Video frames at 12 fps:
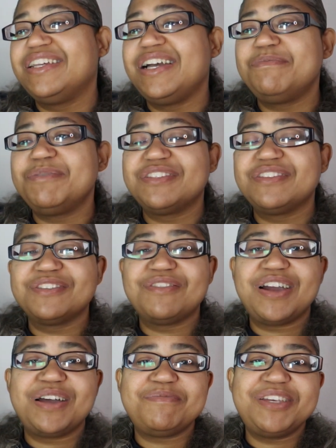comment,
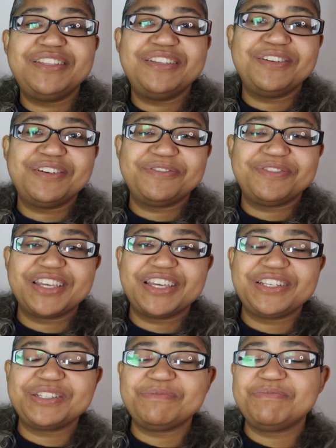subscribe, hit the
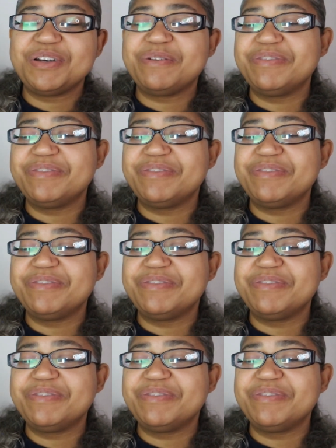notification bell.